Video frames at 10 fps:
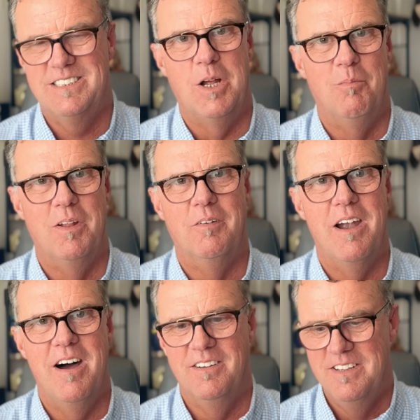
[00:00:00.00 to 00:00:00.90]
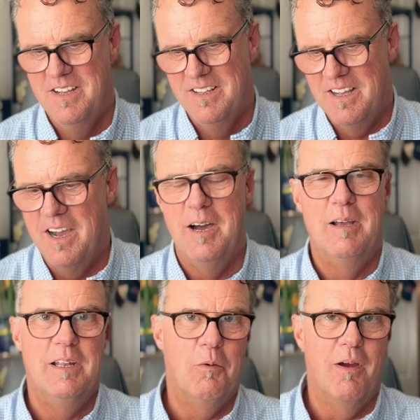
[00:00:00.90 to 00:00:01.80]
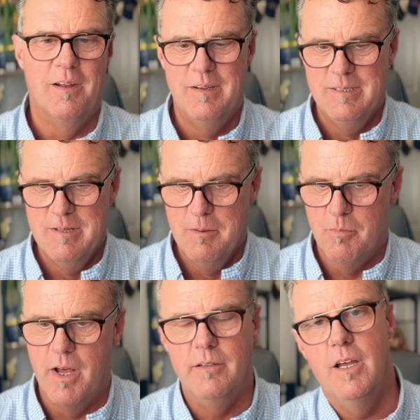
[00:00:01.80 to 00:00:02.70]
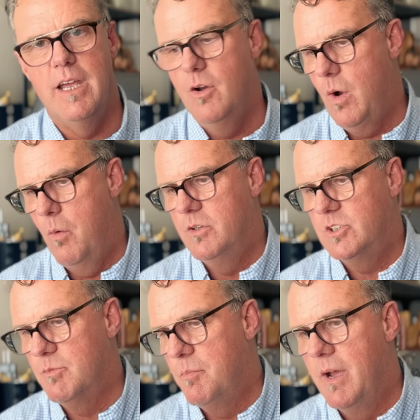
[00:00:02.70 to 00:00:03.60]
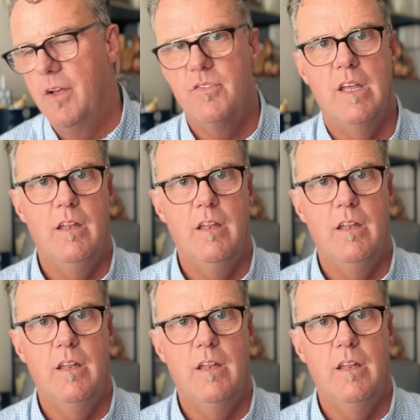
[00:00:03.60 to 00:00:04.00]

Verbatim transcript: stumbling around. Uh, anyway, but hey, I wish them the best.